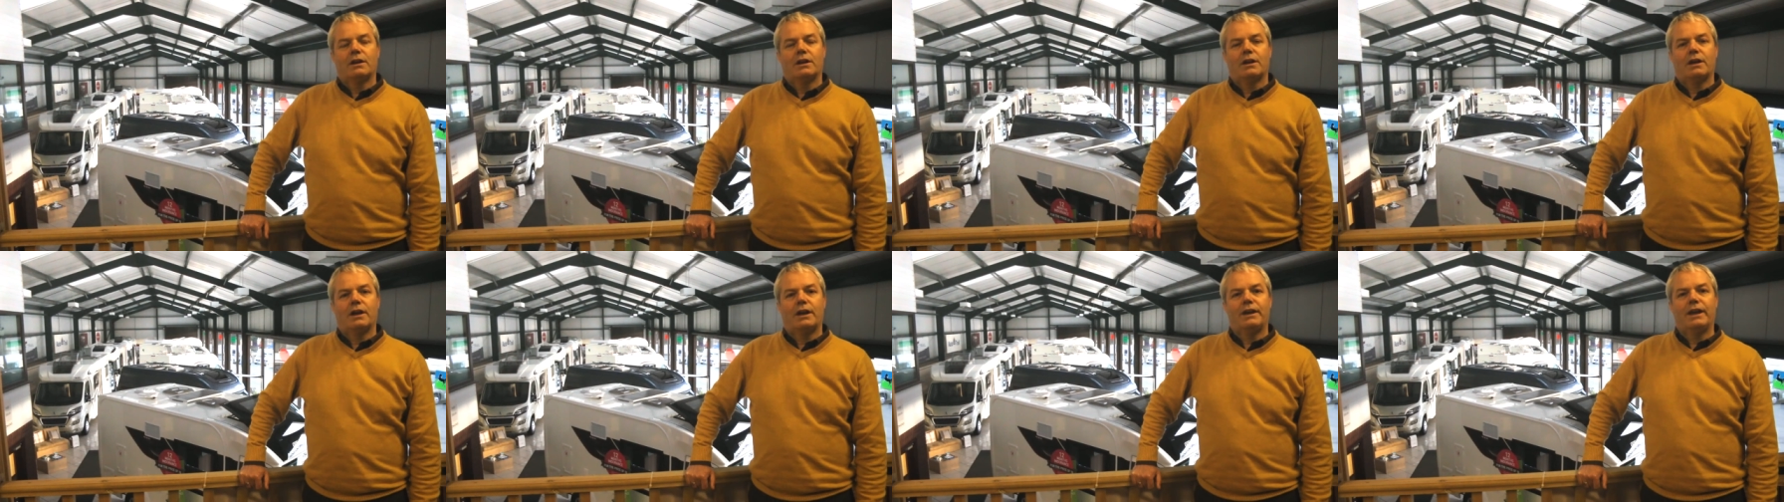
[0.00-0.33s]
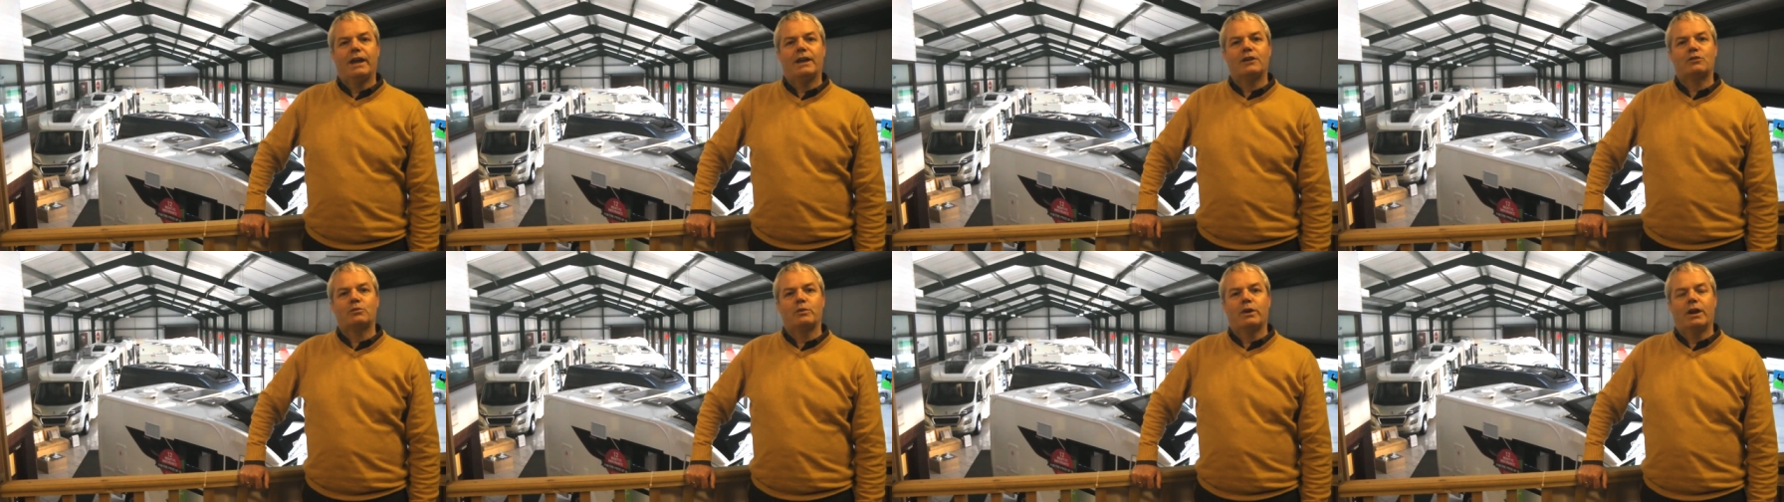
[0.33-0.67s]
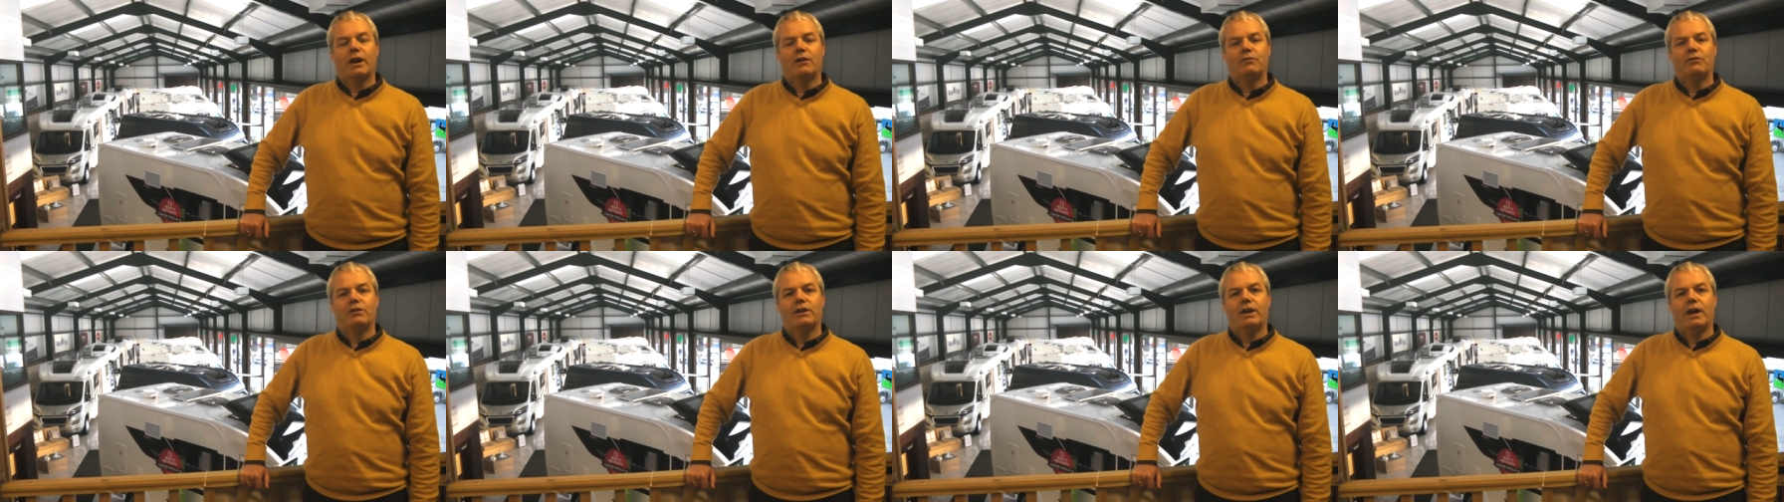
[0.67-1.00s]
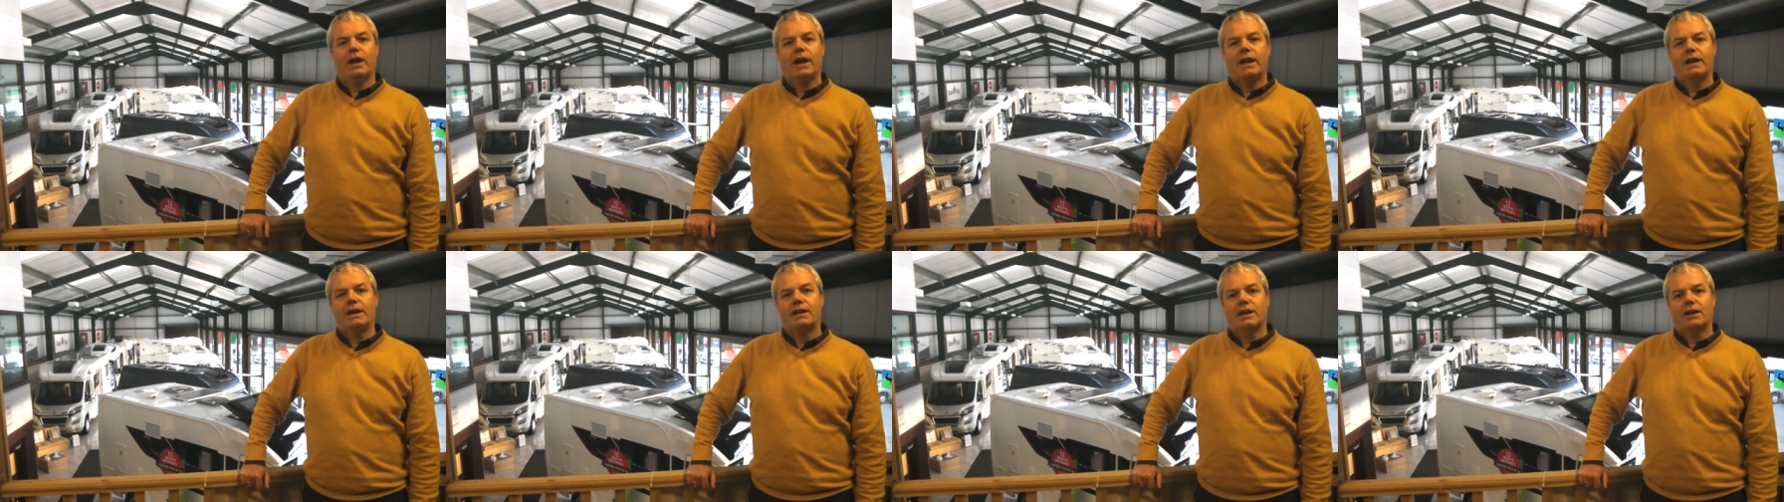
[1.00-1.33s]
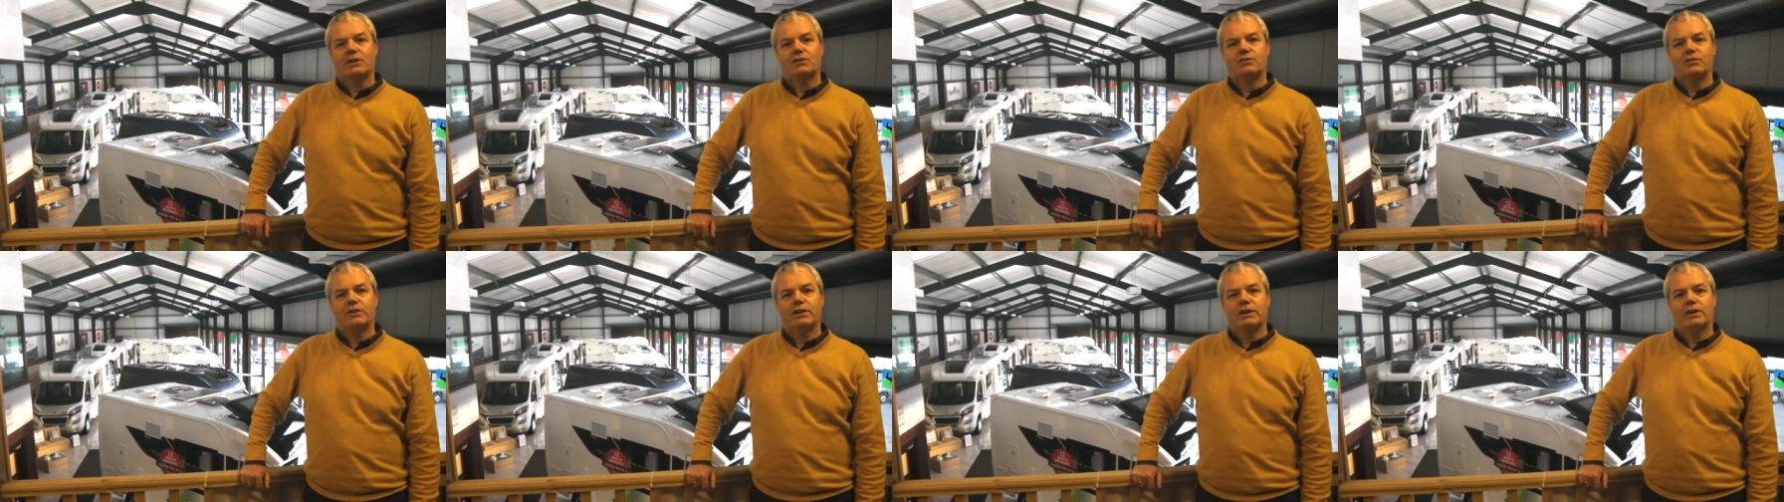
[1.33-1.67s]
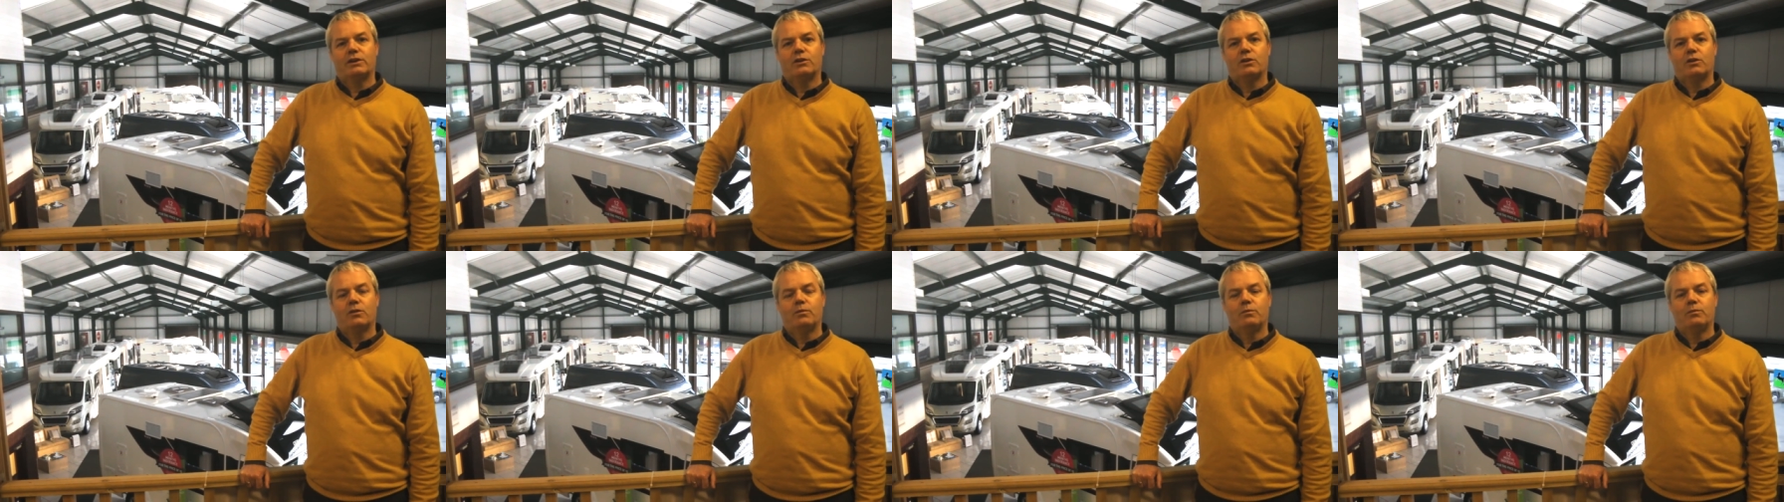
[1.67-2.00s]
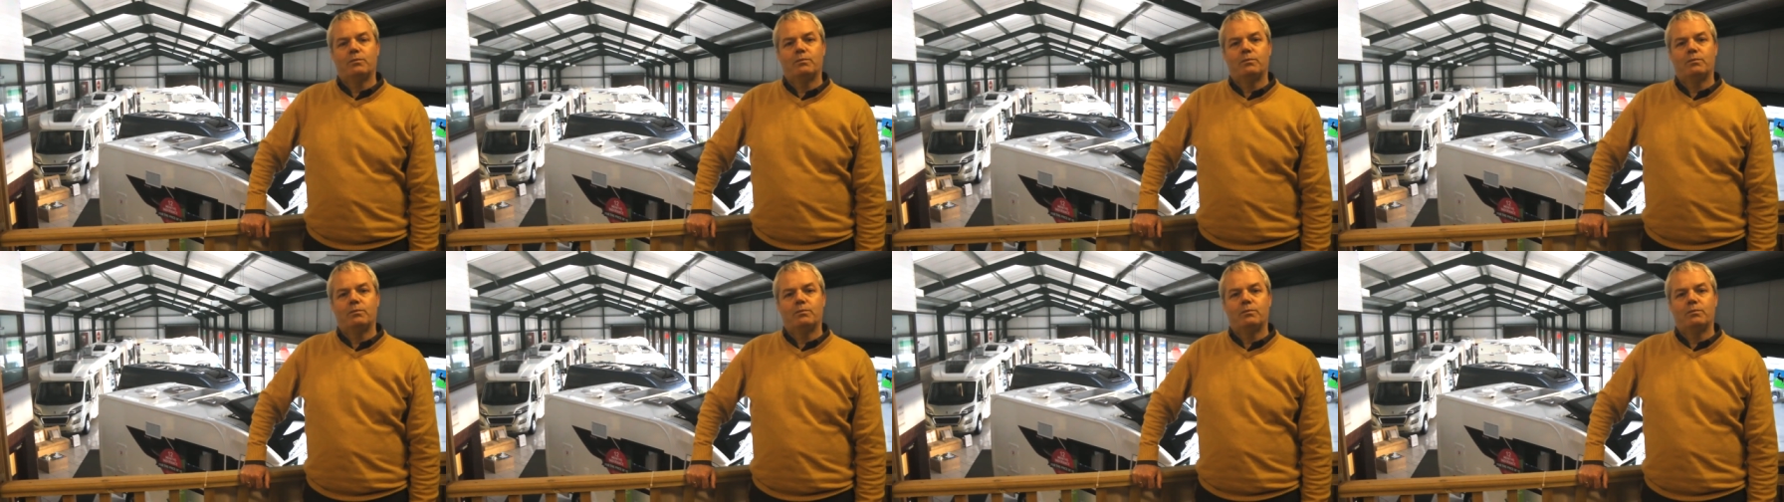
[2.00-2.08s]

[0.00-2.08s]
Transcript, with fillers: And next we have the A-class vehicle.